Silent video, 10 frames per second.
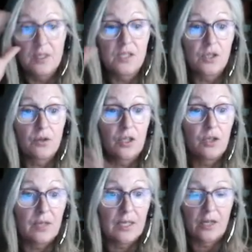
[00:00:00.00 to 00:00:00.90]
so that
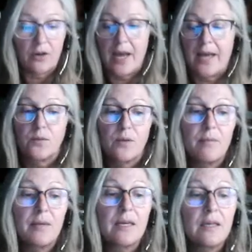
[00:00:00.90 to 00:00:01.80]
you can interact with
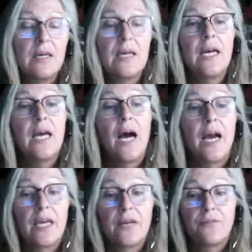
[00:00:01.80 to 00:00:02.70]
me.
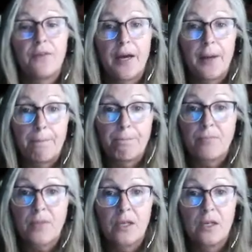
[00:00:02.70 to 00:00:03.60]
If
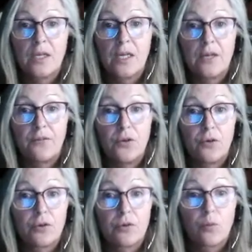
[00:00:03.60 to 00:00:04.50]

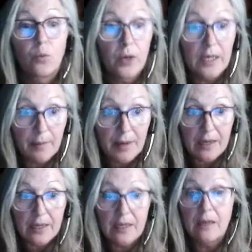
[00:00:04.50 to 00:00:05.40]
you're worried
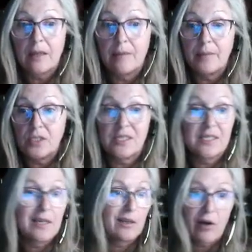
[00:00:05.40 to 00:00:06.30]
about it, let me just
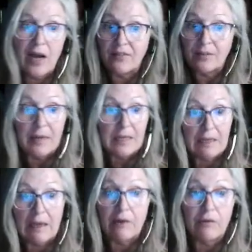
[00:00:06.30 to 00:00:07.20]
say you don't have to make an
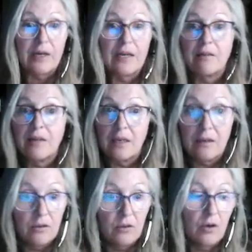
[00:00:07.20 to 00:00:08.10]
account or
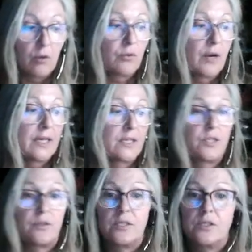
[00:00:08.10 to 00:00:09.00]
anything. You can go right
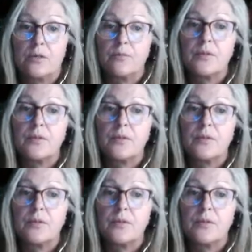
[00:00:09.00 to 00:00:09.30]
into it. So